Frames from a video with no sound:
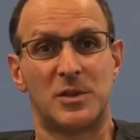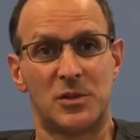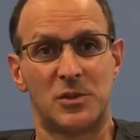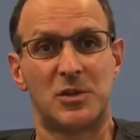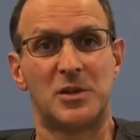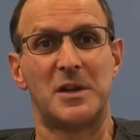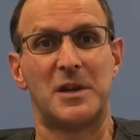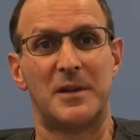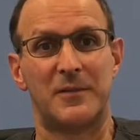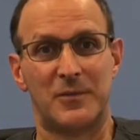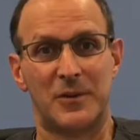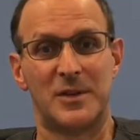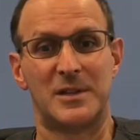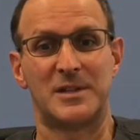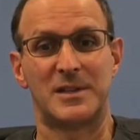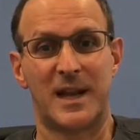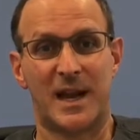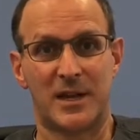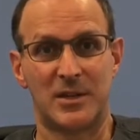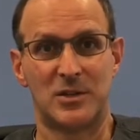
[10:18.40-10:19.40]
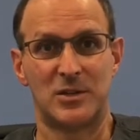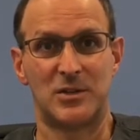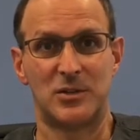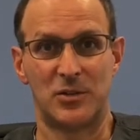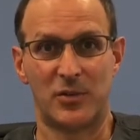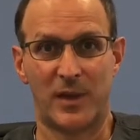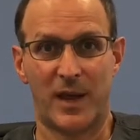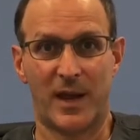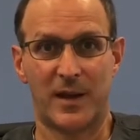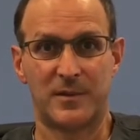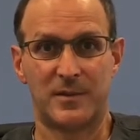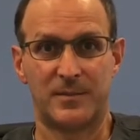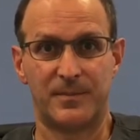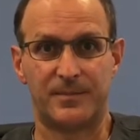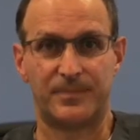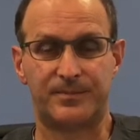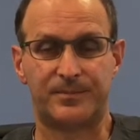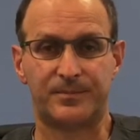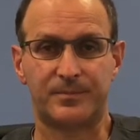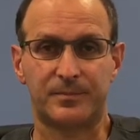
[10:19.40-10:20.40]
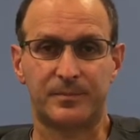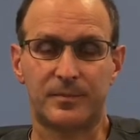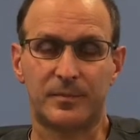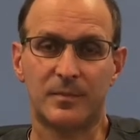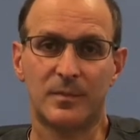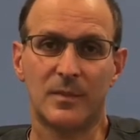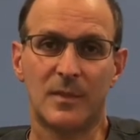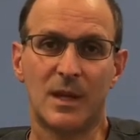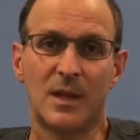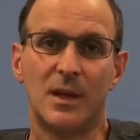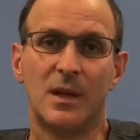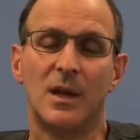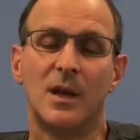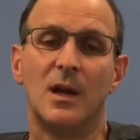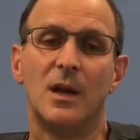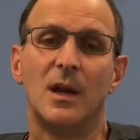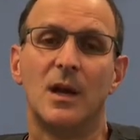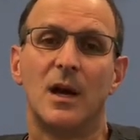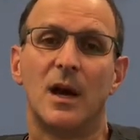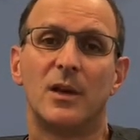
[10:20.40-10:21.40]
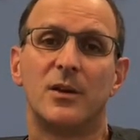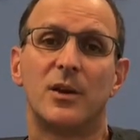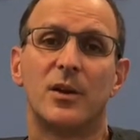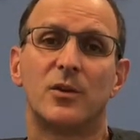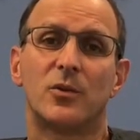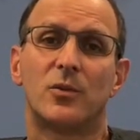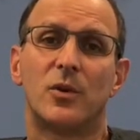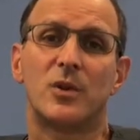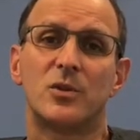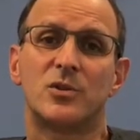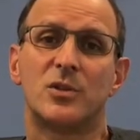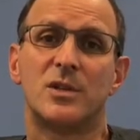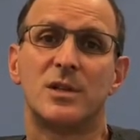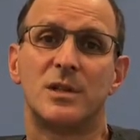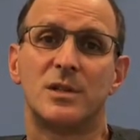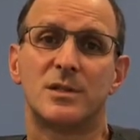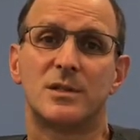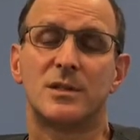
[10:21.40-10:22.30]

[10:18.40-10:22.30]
if you decide to do that. Another question is